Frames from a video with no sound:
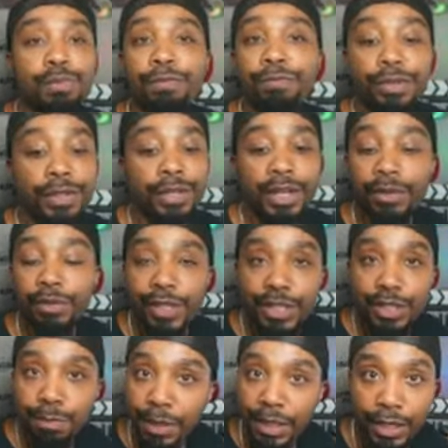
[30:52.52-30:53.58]

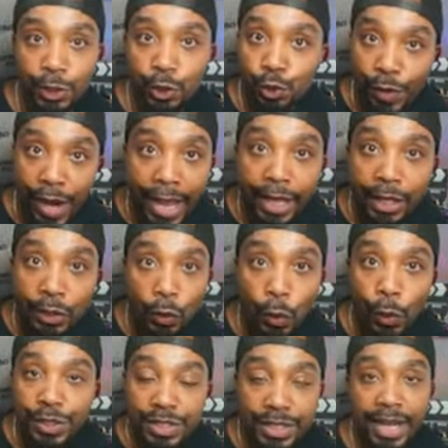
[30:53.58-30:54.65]
Valyrian-speaking dragon
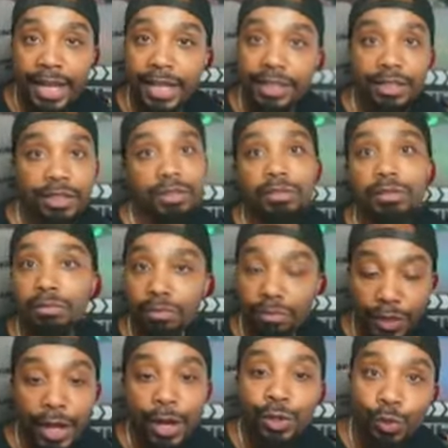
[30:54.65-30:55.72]
lords saying
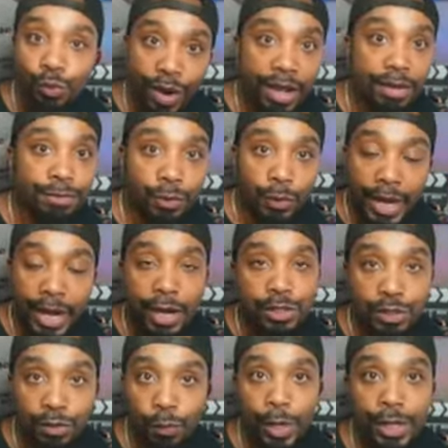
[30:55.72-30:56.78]
they're the rightful
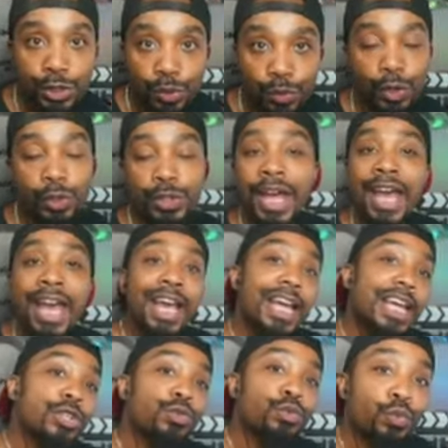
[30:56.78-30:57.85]
heirs of Westeros,
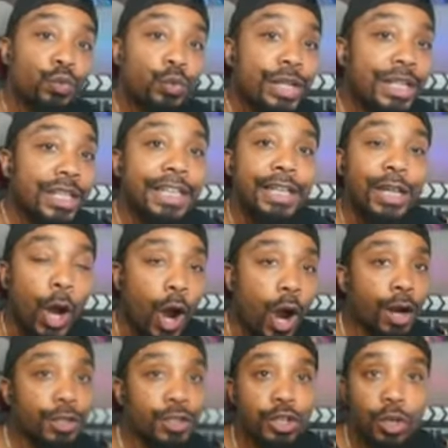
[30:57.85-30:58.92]
it's really
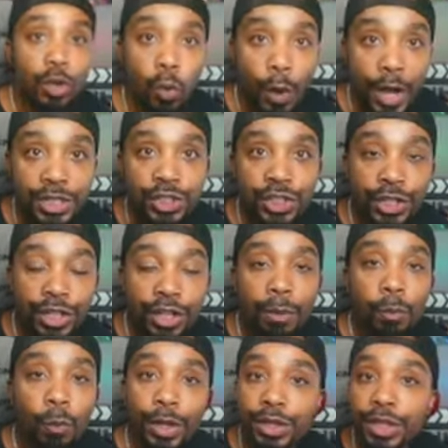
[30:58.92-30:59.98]
hard to question
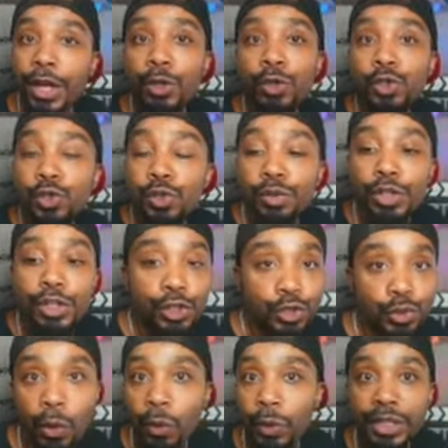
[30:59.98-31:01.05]
them when they're
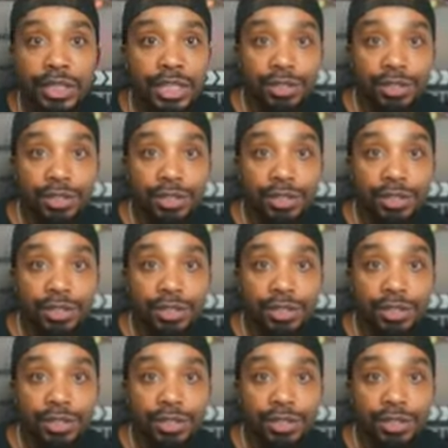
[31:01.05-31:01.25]
controlling these